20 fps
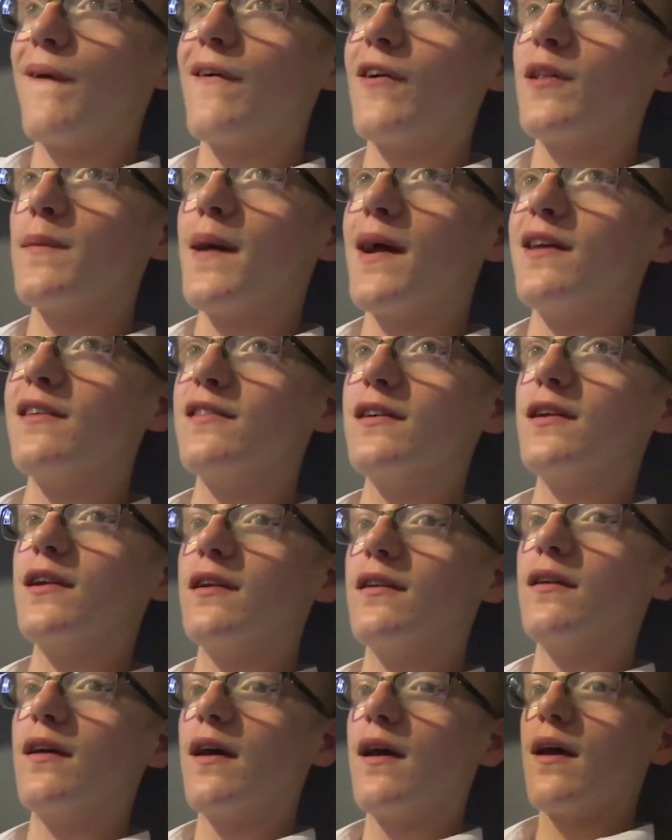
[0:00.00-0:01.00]
You're amazing,
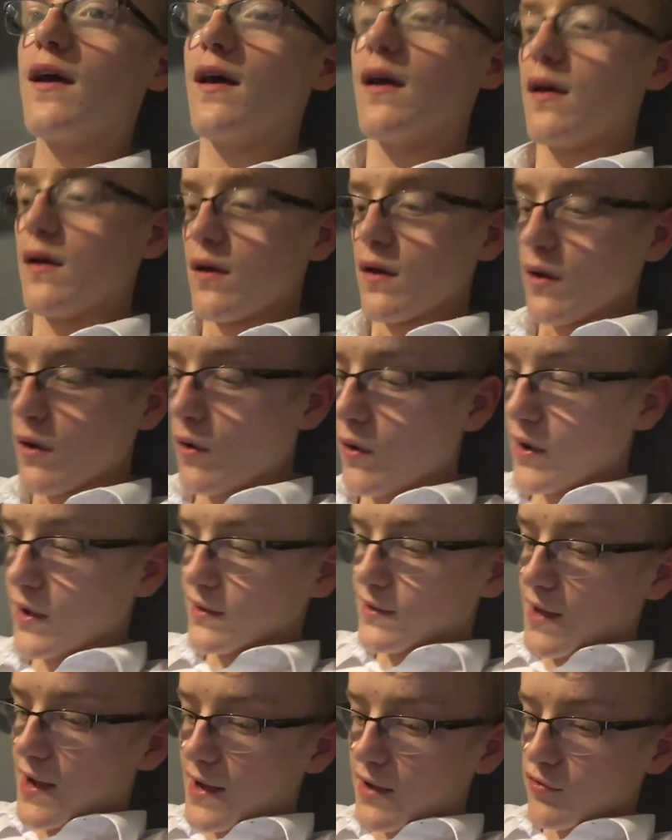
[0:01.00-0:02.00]
and all your
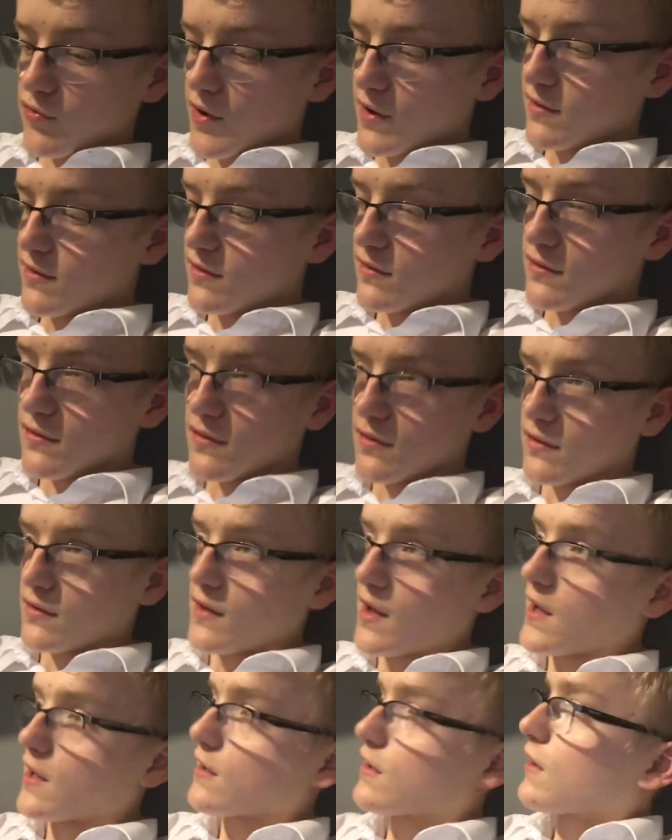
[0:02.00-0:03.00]
like ratings and
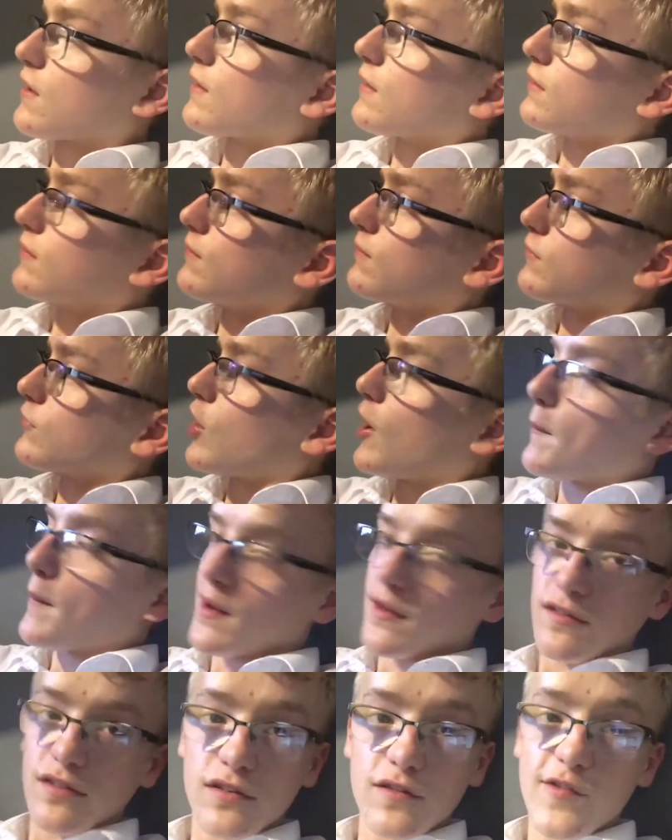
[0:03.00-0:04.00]
like
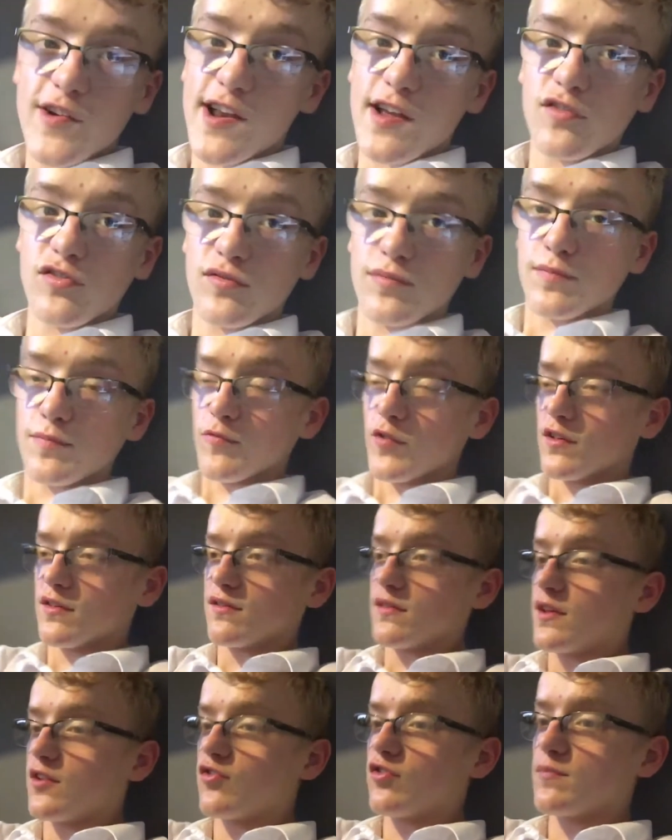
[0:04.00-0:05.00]
comments on the videos
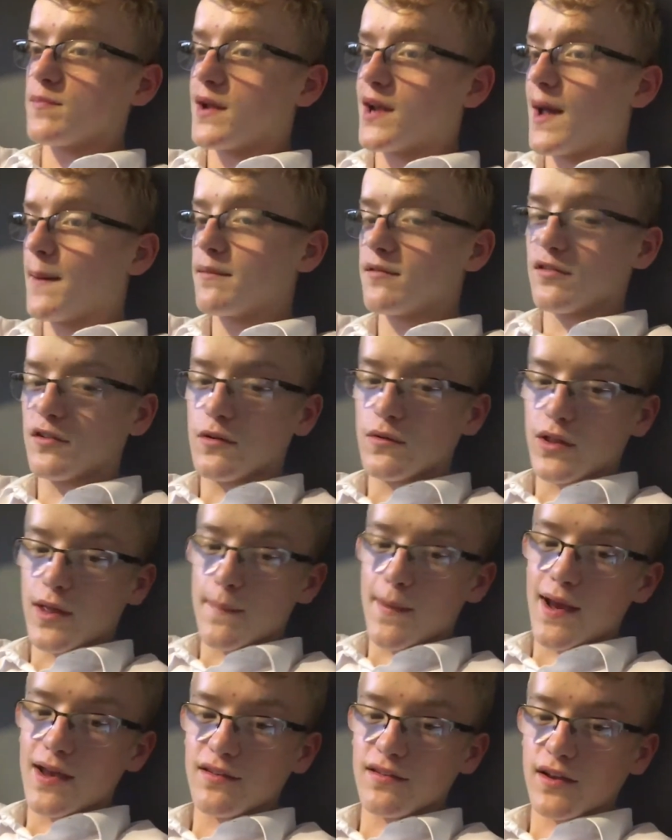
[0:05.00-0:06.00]
recently has just been absolutely
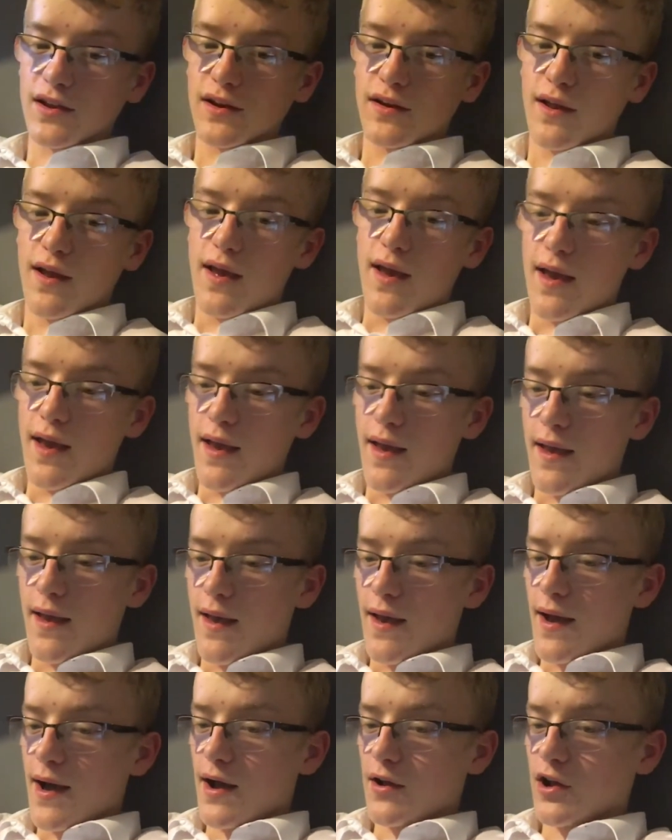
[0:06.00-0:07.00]
amazing.
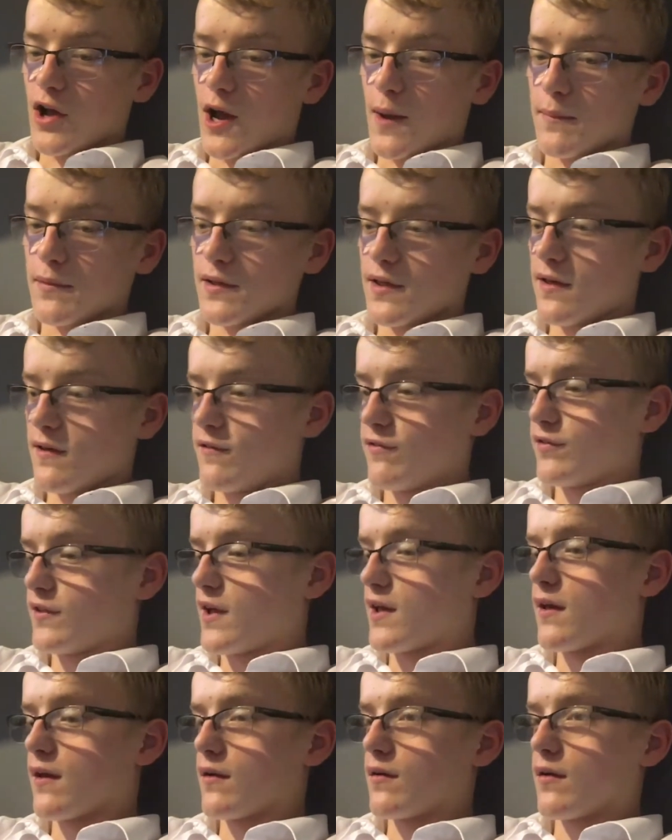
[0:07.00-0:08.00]
I can't believe
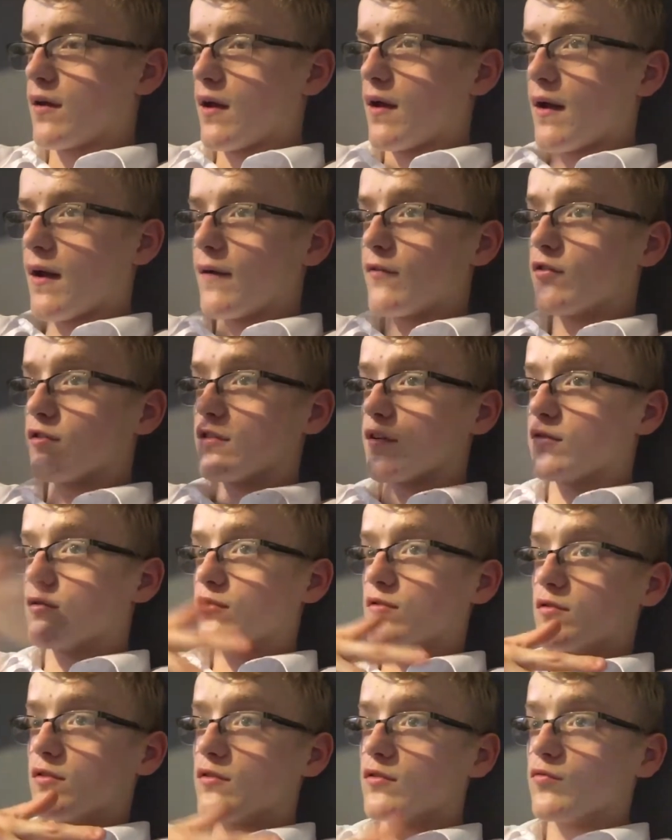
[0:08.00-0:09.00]
like I've just
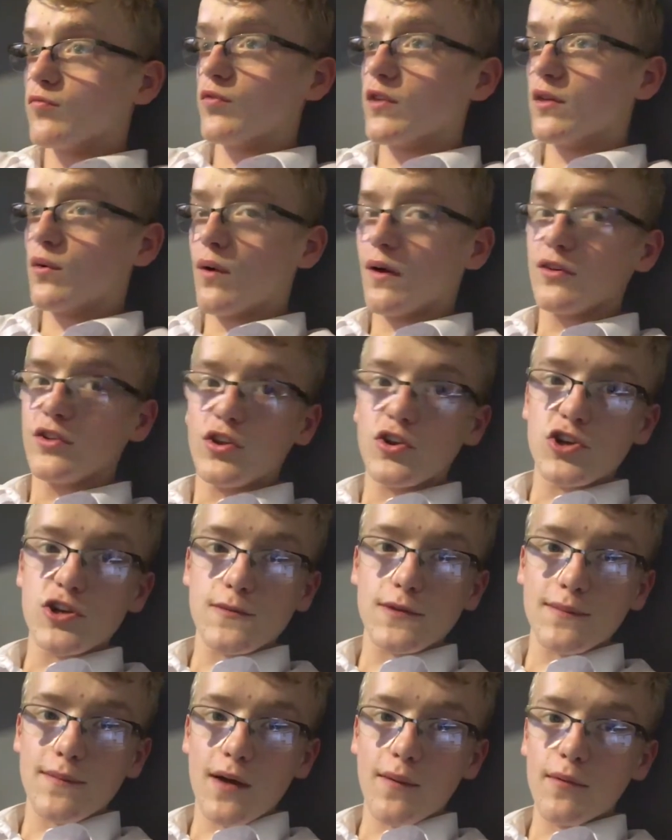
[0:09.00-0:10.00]
done really well on YouTube
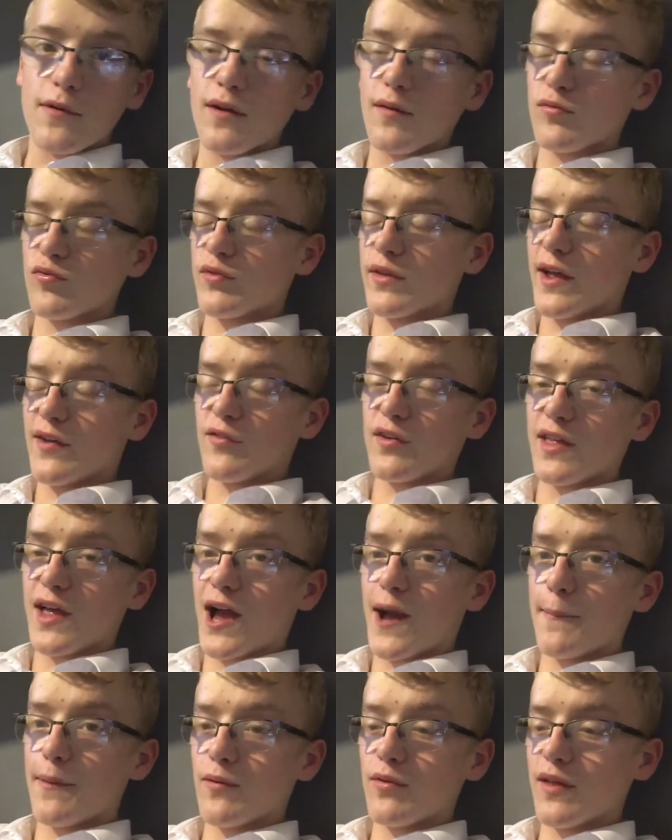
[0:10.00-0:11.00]
at the moment. I'm really, really
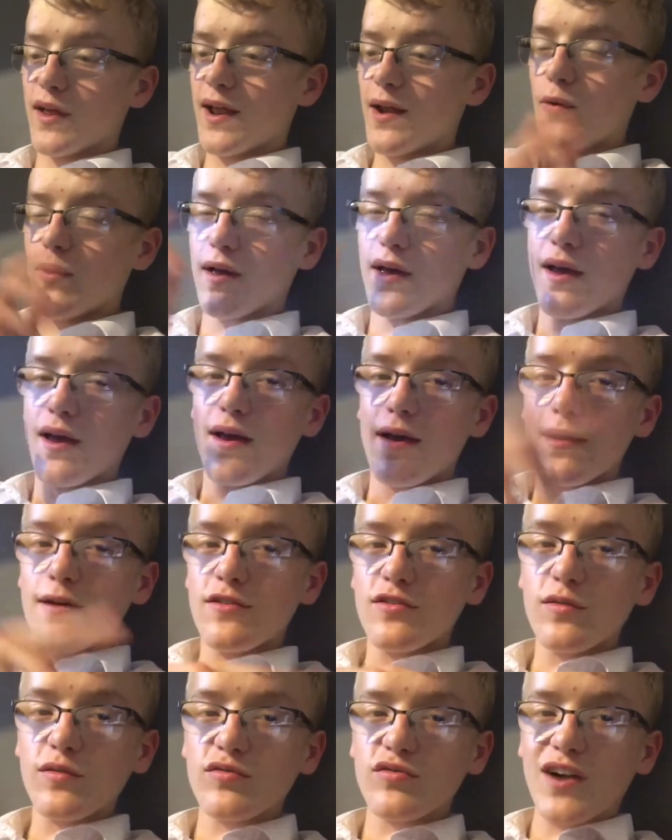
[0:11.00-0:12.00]
happy with it. Anyway,
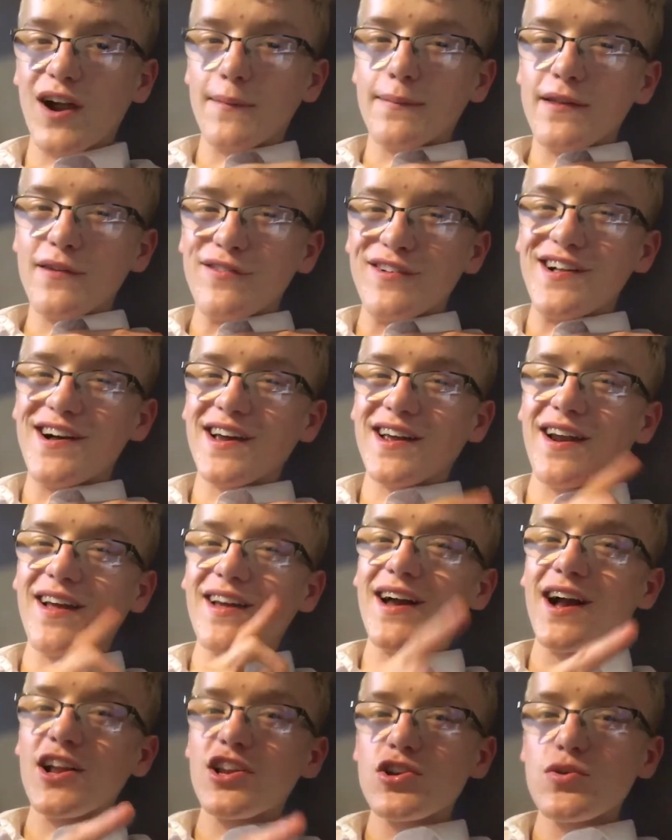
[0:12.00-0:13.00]
subscribe, leave a like, and I'll
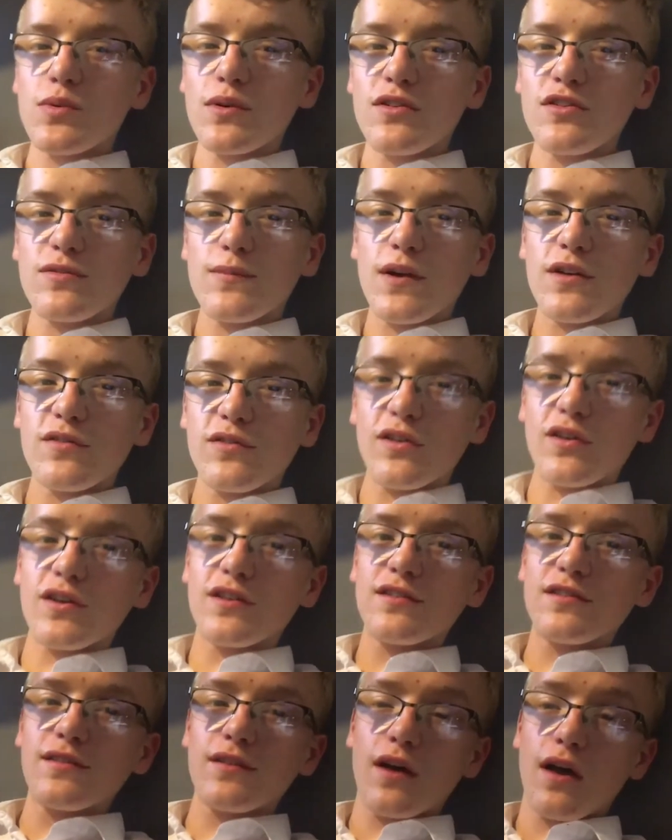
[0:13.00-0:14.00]
catch you on tomorrow's
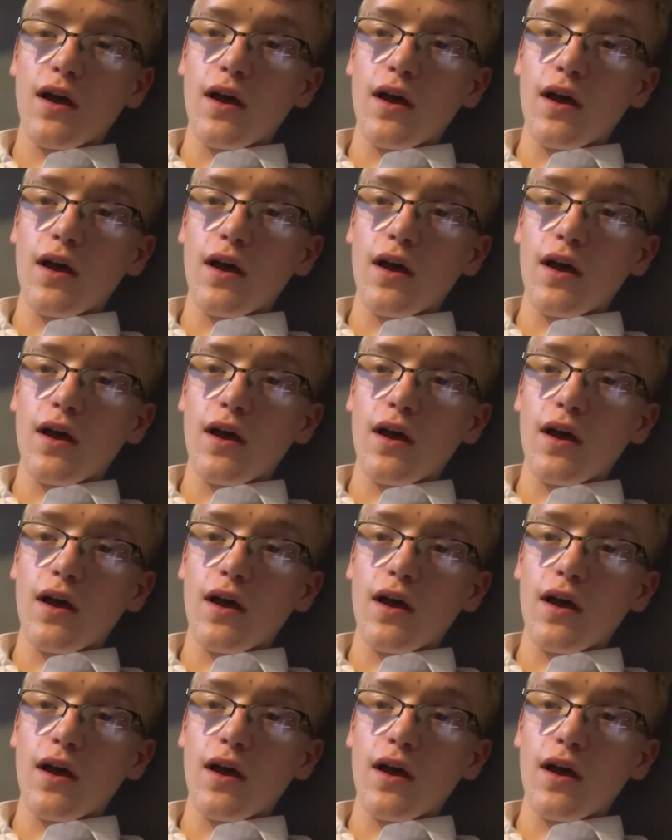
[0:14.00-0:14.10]
vlogs.